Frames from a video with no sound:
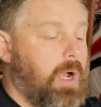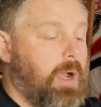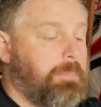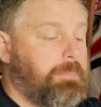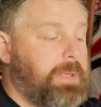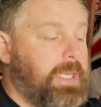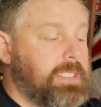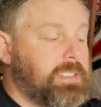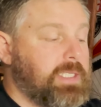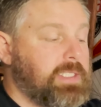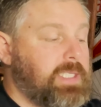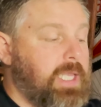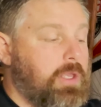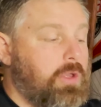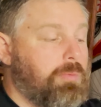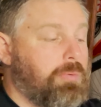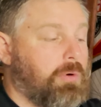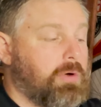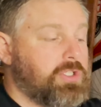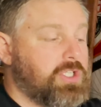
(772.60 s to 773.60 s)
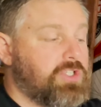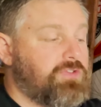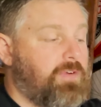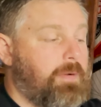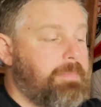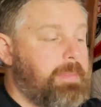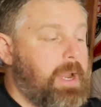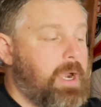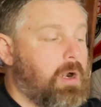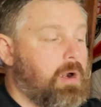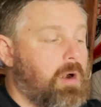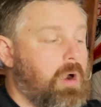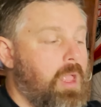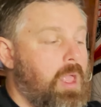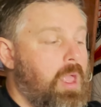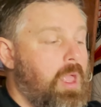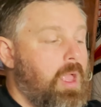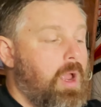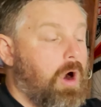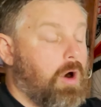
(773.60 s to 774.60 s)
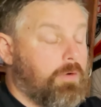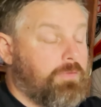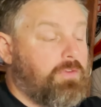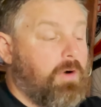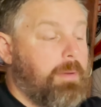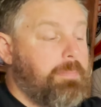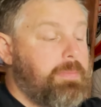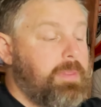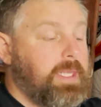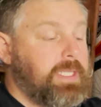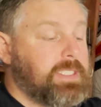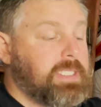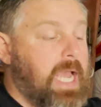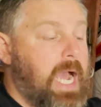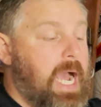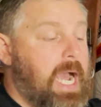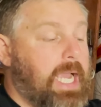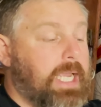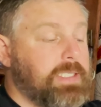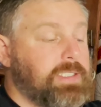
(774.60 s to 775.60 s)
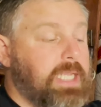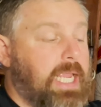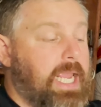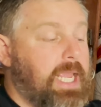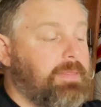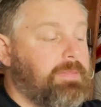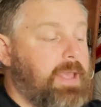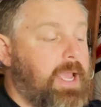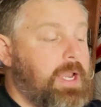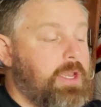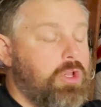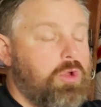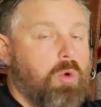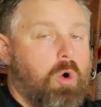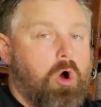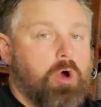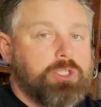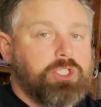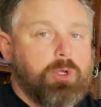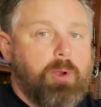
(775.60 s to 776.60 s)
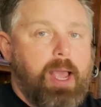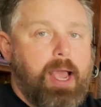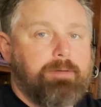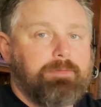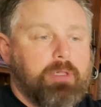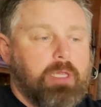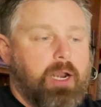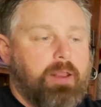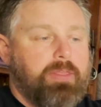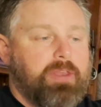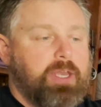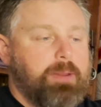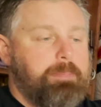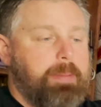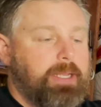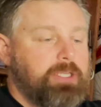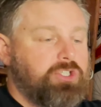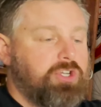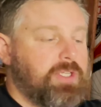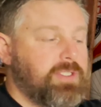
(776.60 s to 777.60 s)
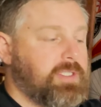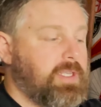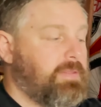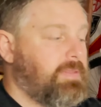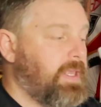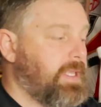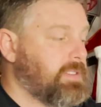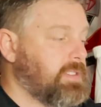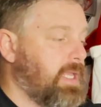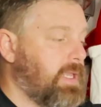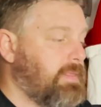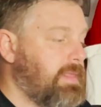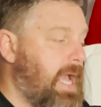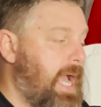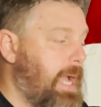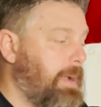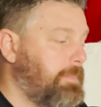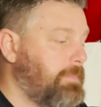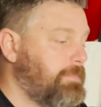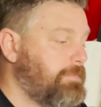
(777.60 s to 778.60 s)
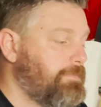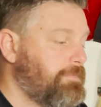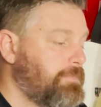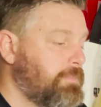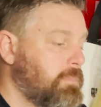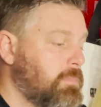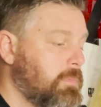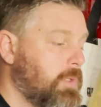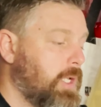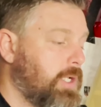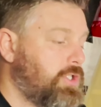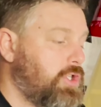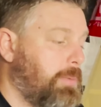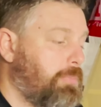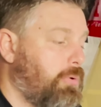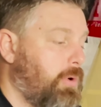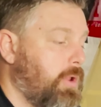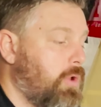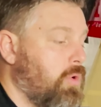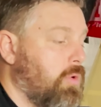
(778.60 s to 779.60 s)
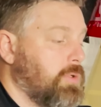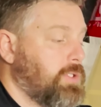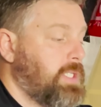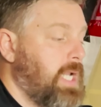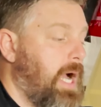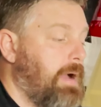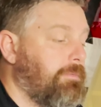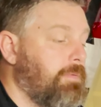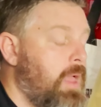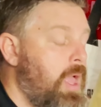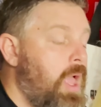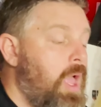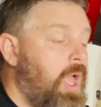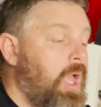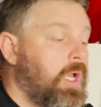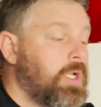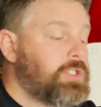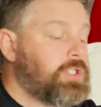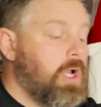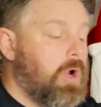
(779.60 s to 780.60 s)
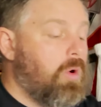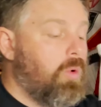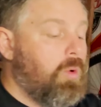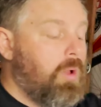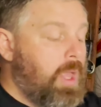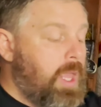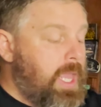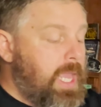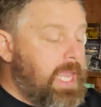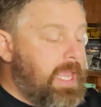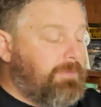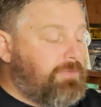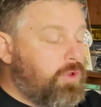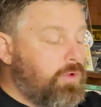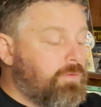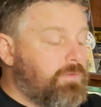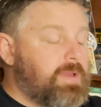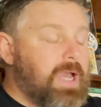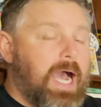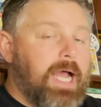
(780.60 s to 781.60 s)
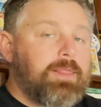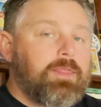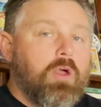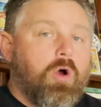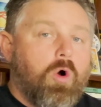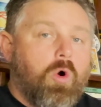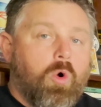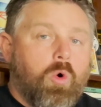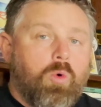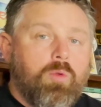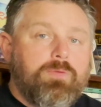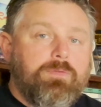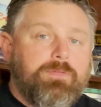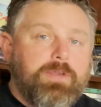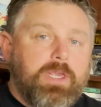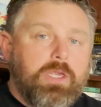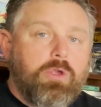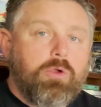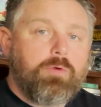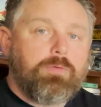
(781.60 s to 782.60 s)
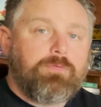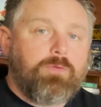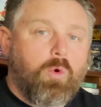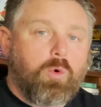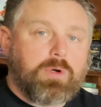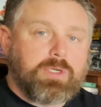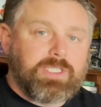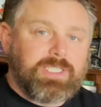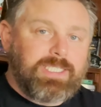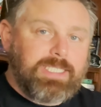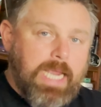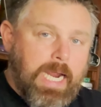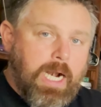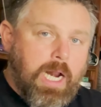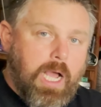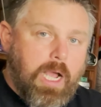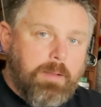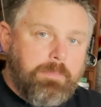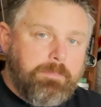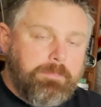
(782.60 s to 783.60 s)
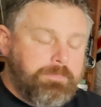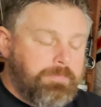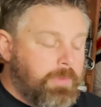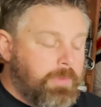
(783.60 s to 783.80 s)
pieces that you purchase from there or from these guys, and then you also have a lot of the dimensions and things like that. So pretty cool stuff. So if you've got the old VU4 setup,